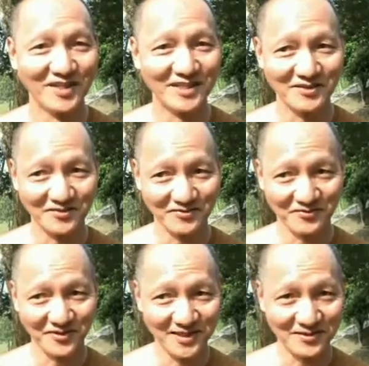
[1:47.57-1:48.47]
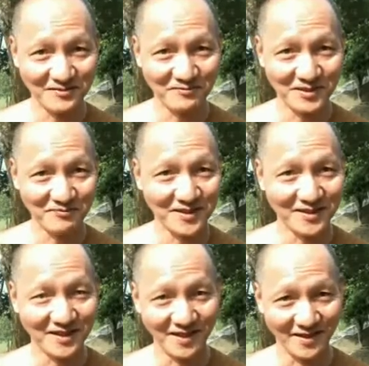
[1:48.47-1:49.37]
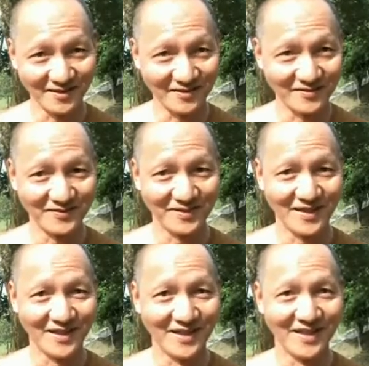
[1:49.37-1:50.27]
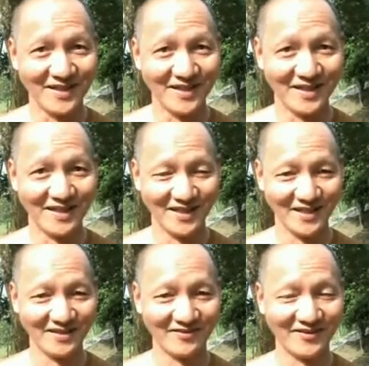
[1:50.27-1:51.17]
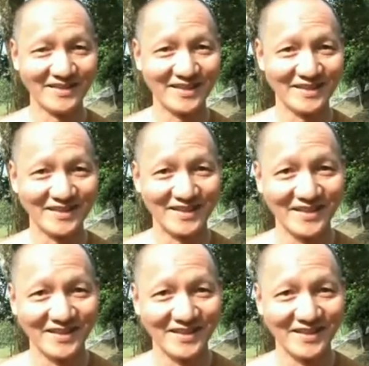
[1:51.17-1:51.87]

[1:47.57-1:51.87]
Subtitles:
But you face with people a lot of what is that?